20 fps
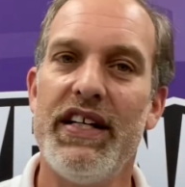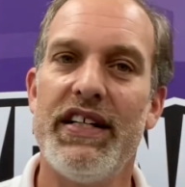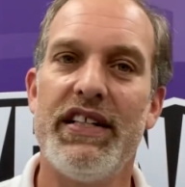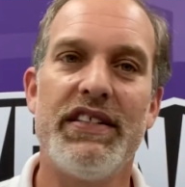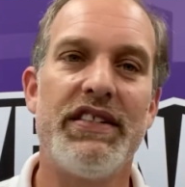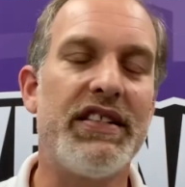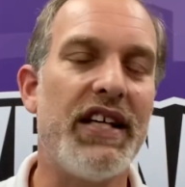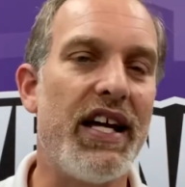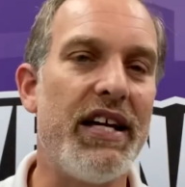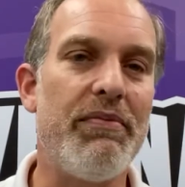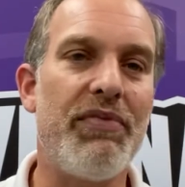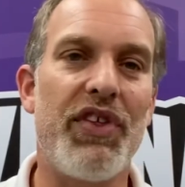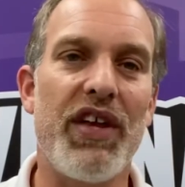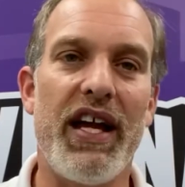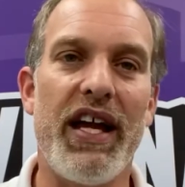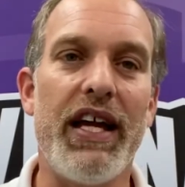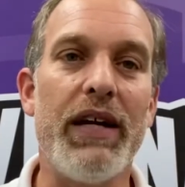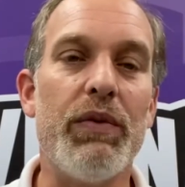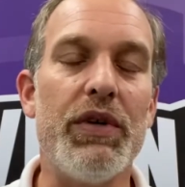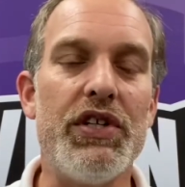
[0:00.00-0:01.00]
Same
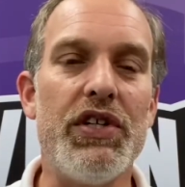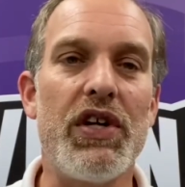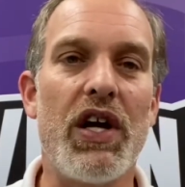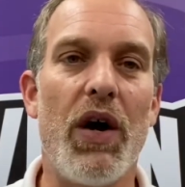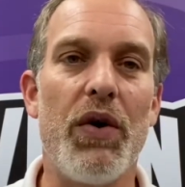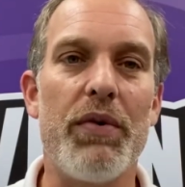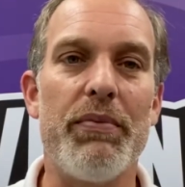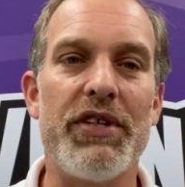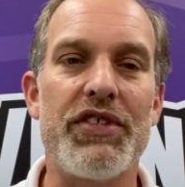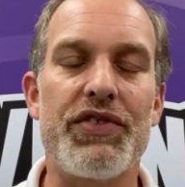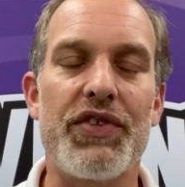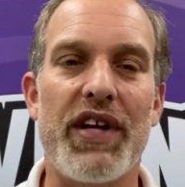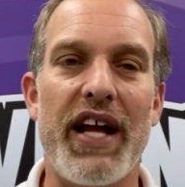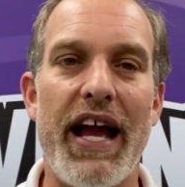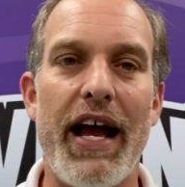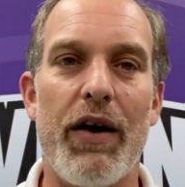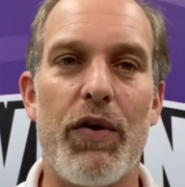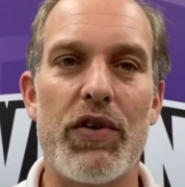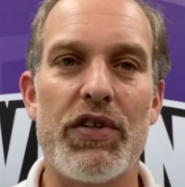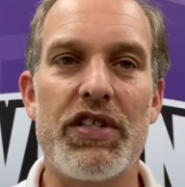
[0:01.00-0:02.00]
thing when you go to Mr.
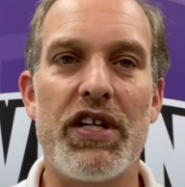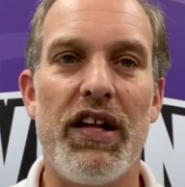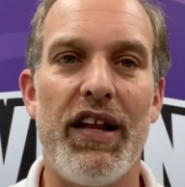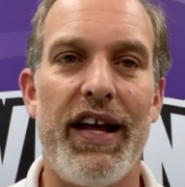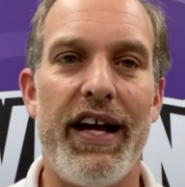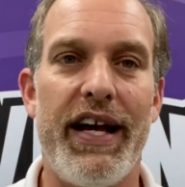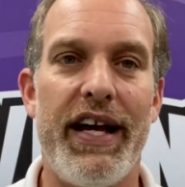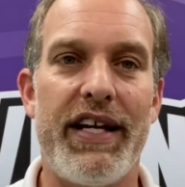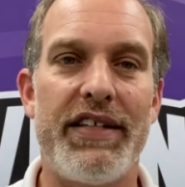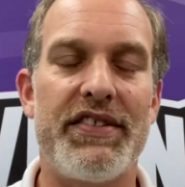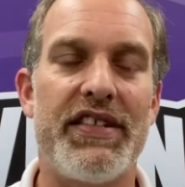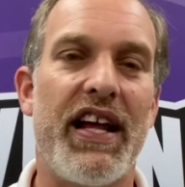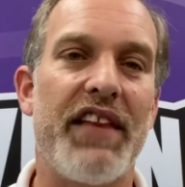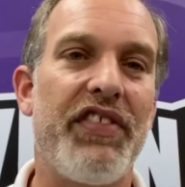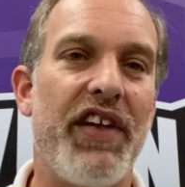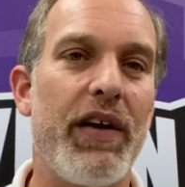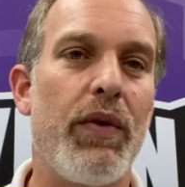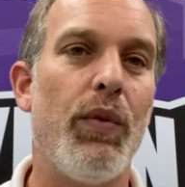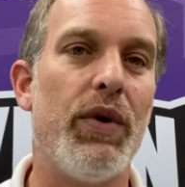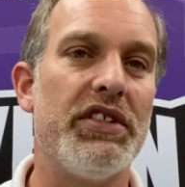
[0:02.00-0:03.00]
Gower's class, and I
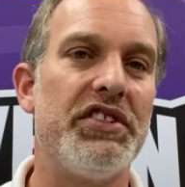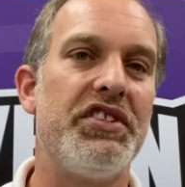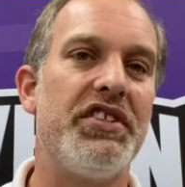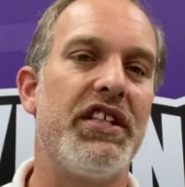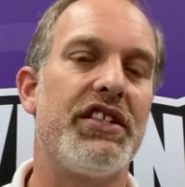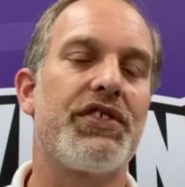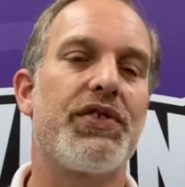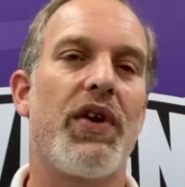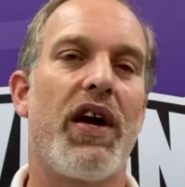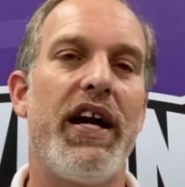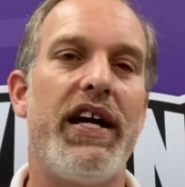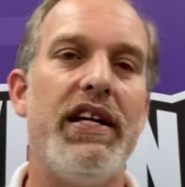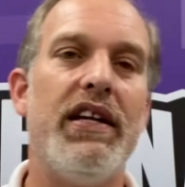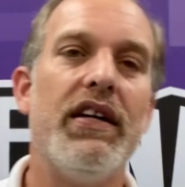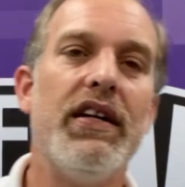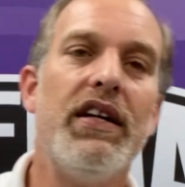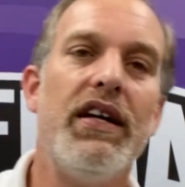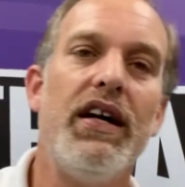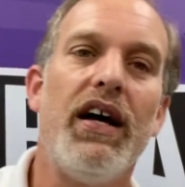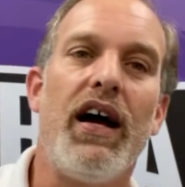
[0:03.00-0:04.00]
think 6th grade
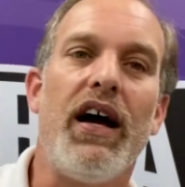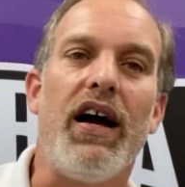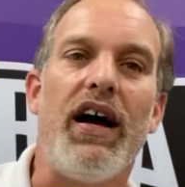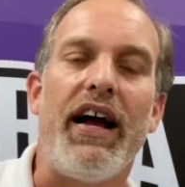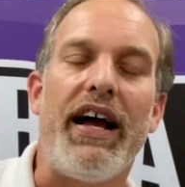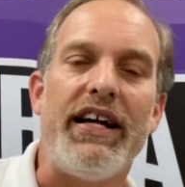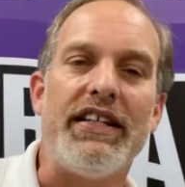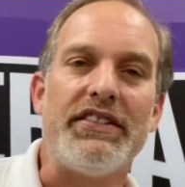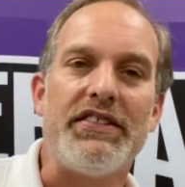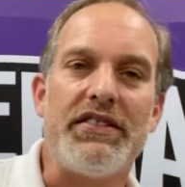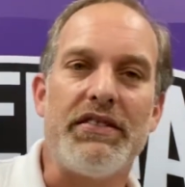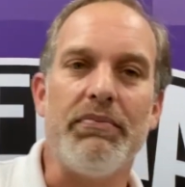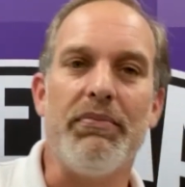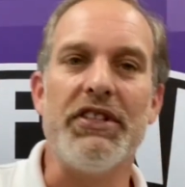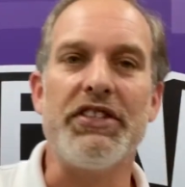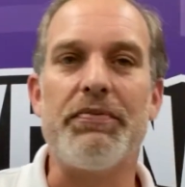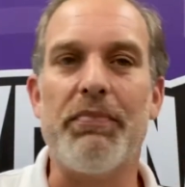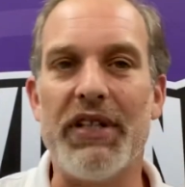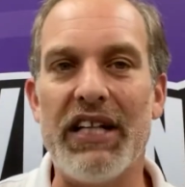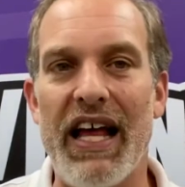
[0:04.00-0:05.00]
has
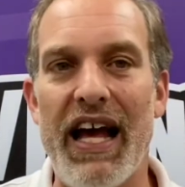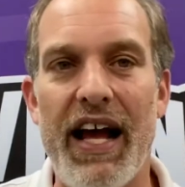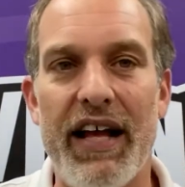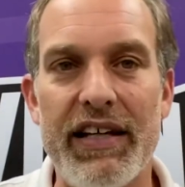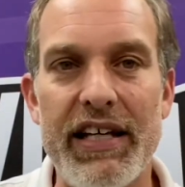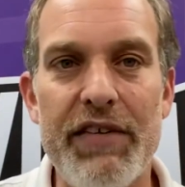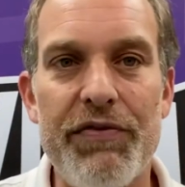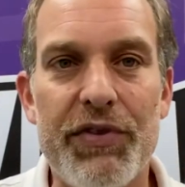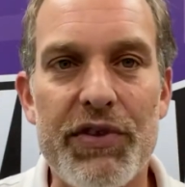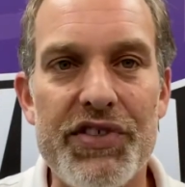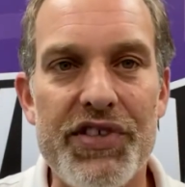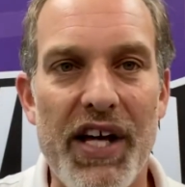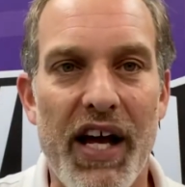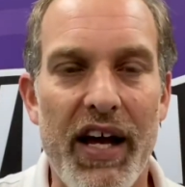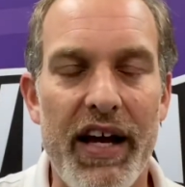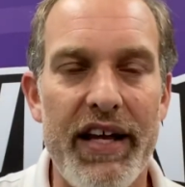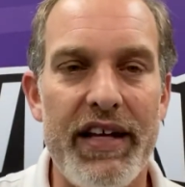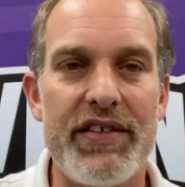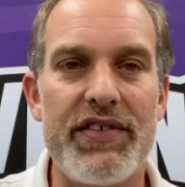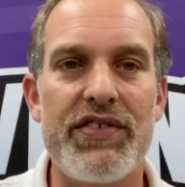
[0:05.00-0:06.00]
Miss Mullally for
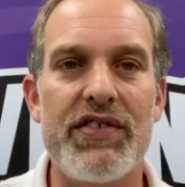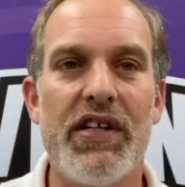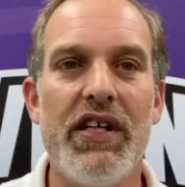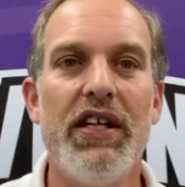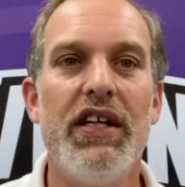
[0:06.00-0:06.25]
science.